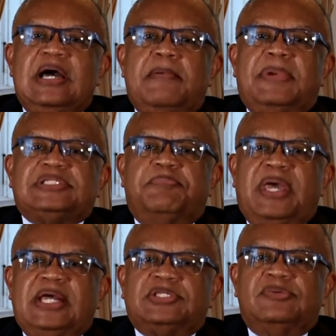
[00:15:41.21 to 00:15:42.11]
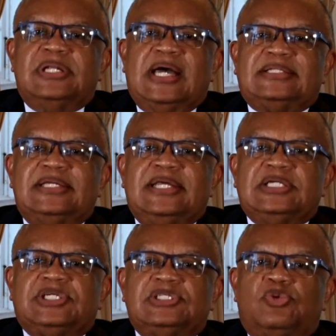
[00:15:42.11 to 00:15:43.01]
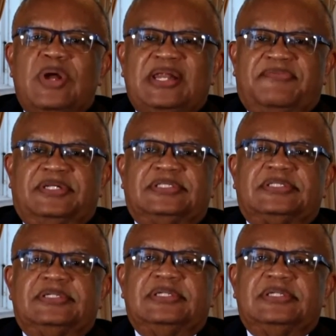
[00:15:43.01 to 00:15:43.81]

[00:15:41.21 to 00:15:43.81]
must make the United Nations relevant,